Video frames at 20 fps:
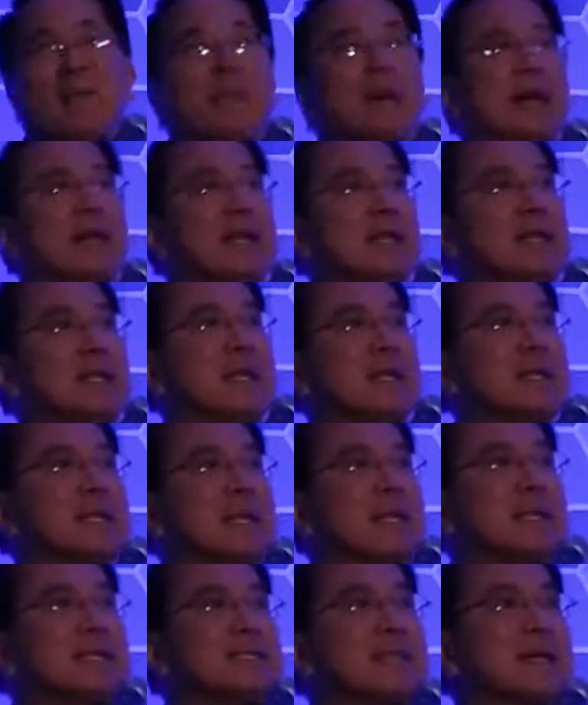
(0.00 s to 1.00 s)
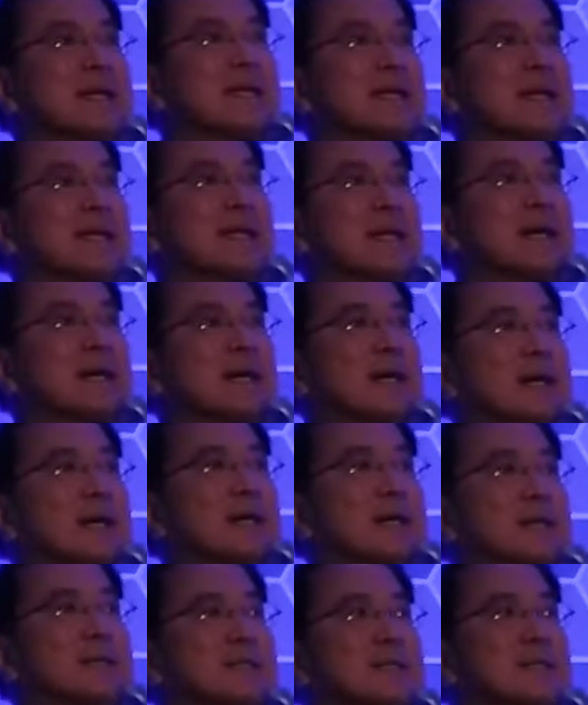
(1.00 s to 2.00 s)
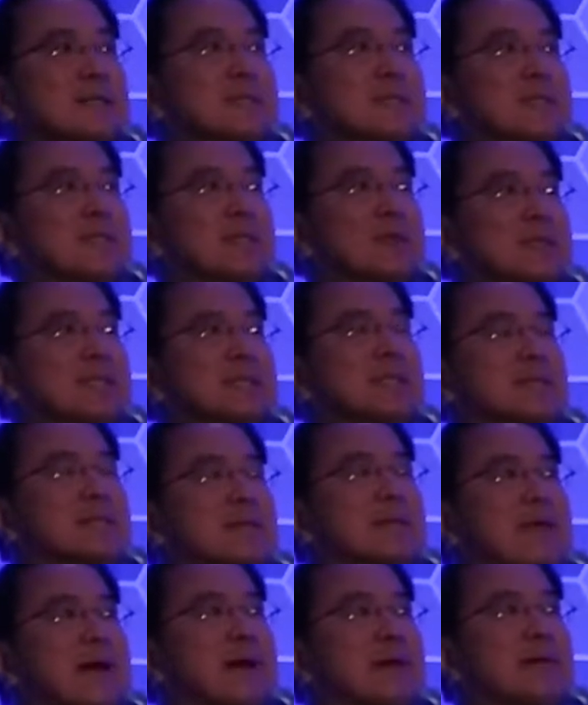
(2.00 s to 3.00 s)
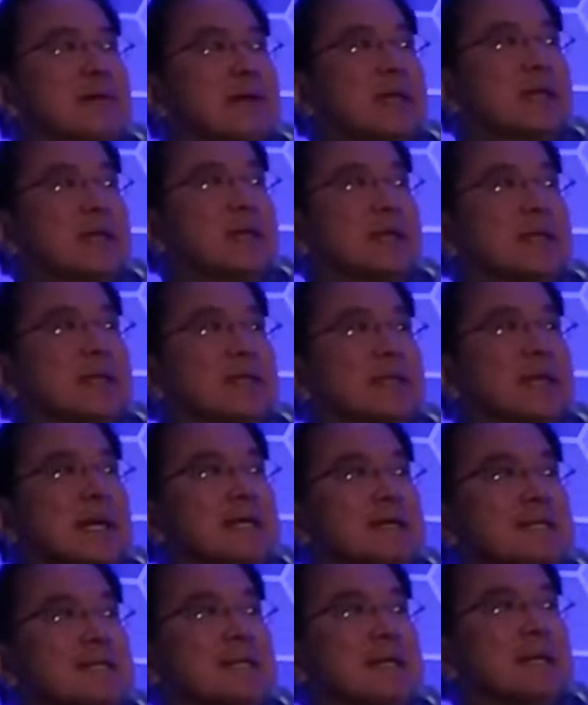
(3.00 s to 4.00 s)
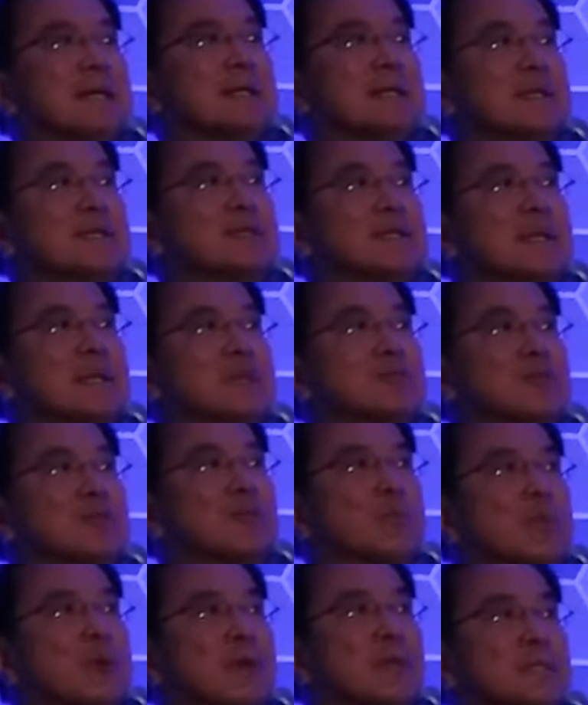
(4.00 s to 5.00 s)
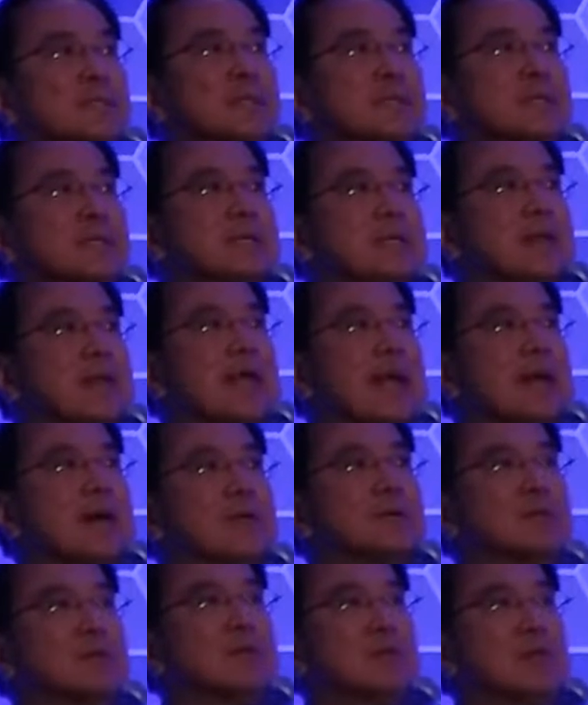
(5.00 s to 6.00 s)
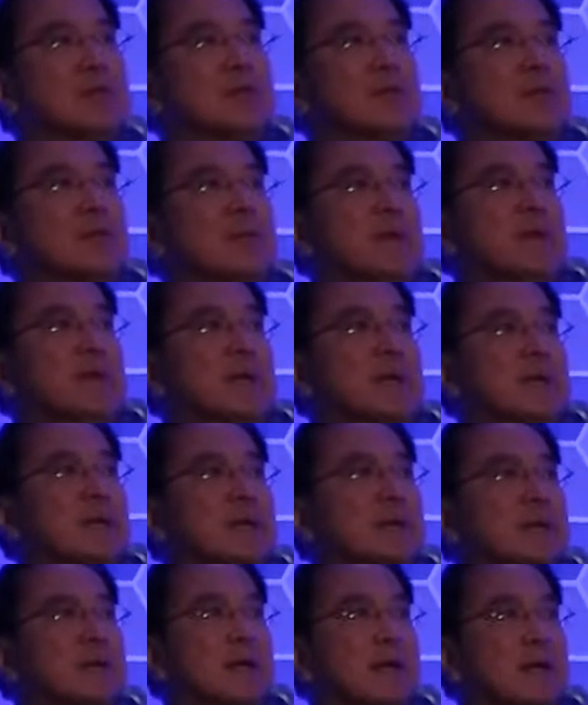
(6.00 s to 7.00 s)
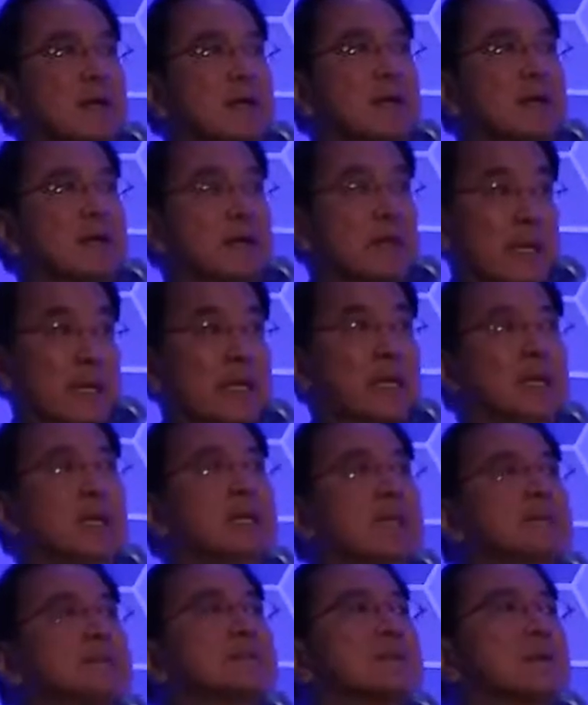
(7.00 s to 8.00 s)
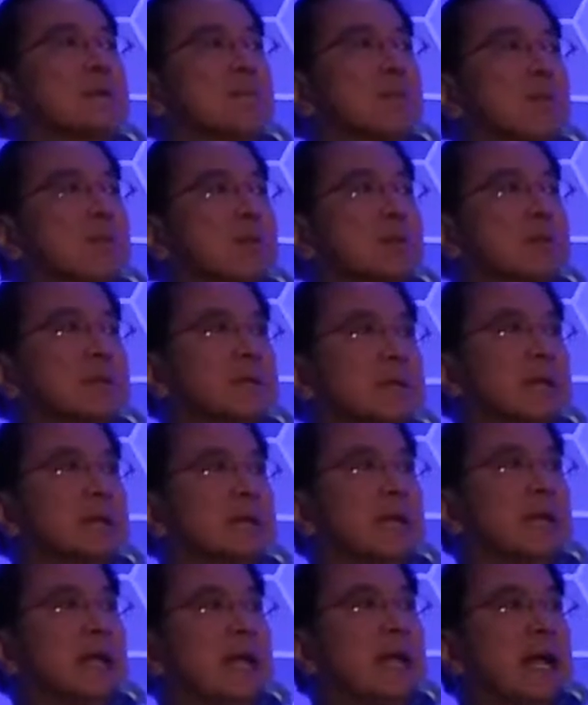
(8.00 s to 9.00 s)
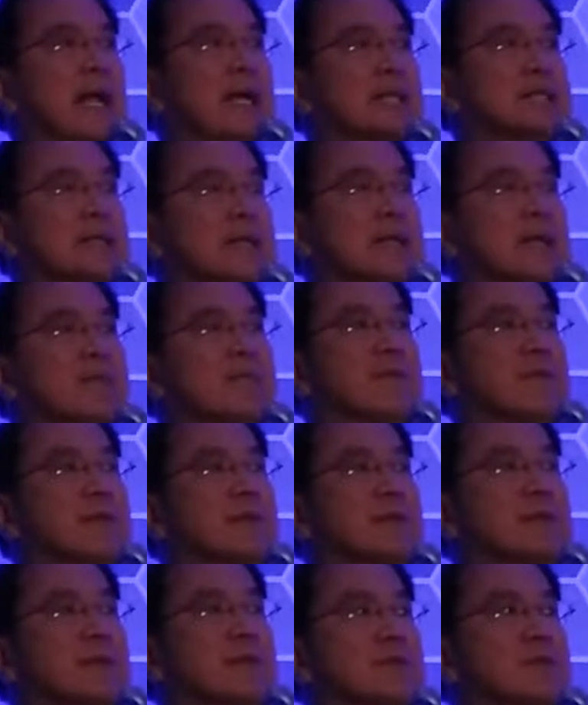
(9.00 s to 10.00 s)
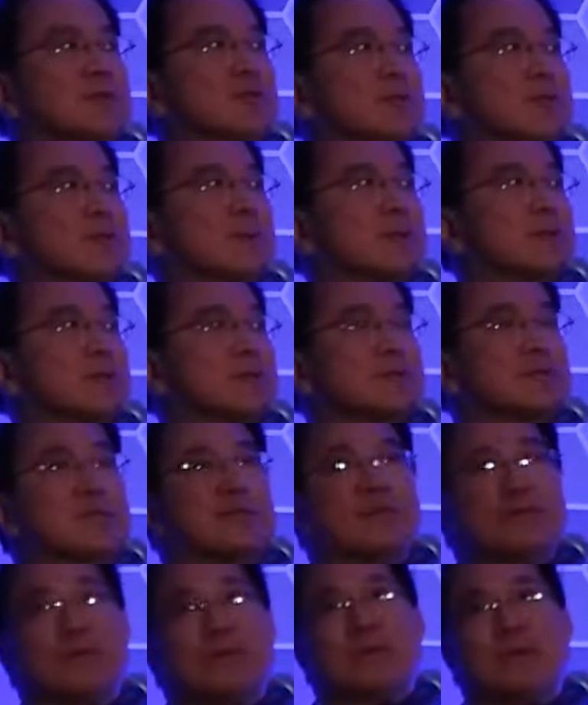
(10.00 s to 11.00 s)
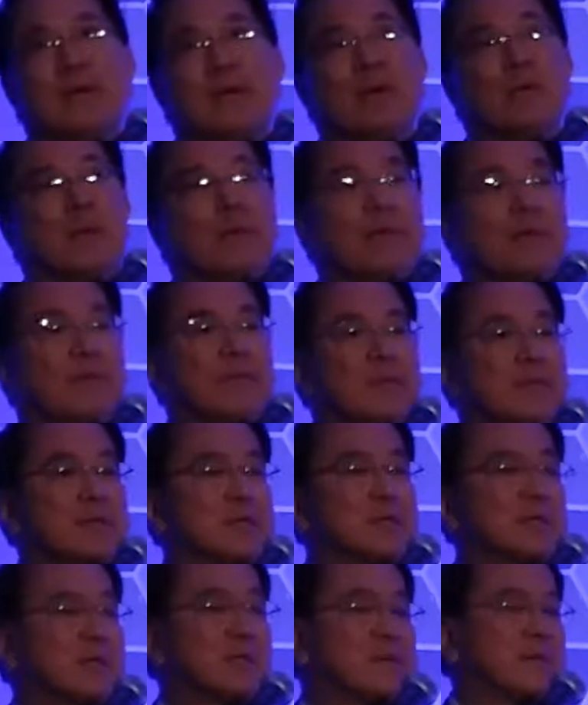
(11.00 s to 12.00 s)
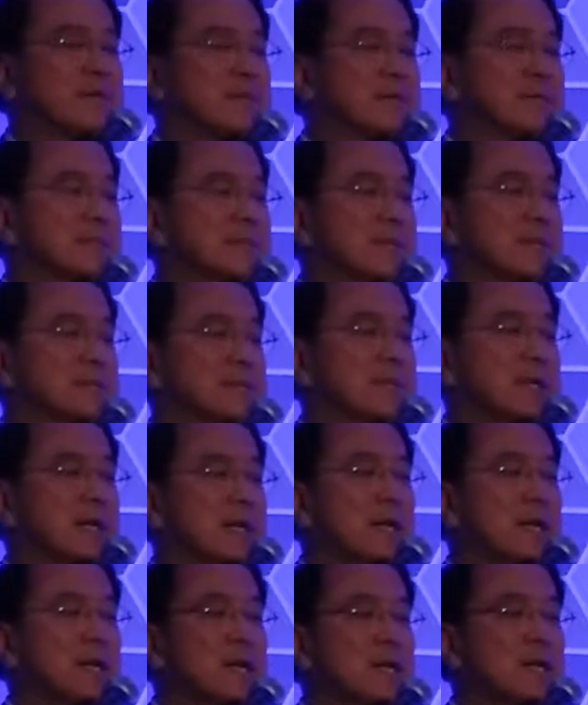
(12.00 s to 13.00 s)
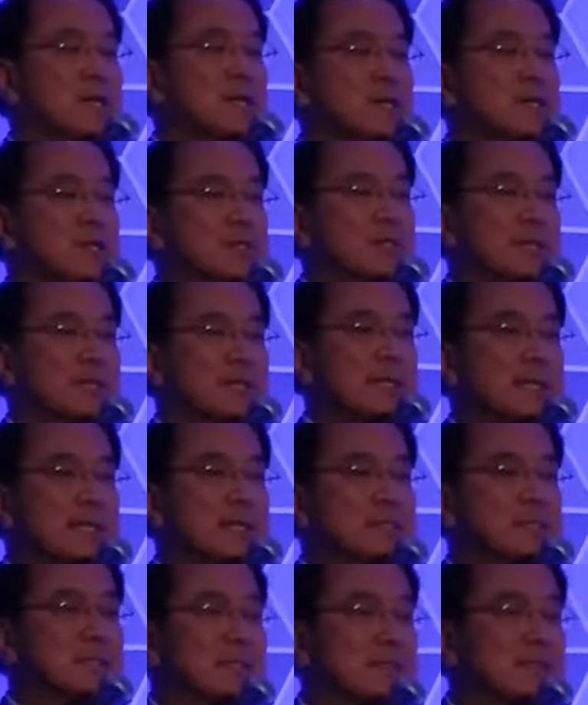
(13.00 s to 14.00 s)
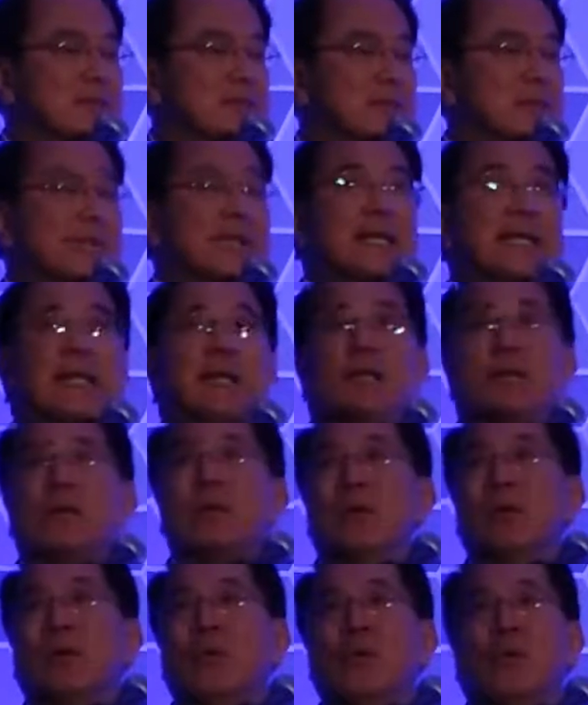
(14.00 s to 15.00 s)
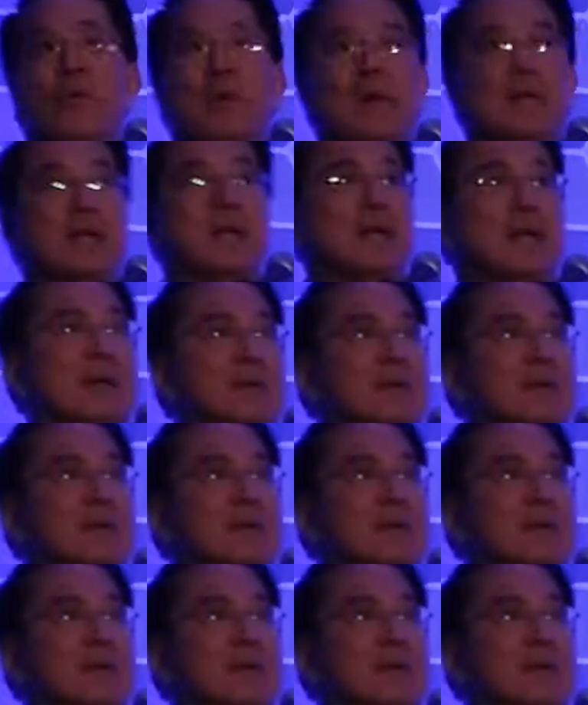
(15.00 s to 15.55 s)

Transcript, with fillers: but nonetheless, I think uh, it's, it's a productive irony mm -hmm. that uh, these natural products are turning out to be uh, at least important and significant contributors to our health in the 21st century. So that's, that's really what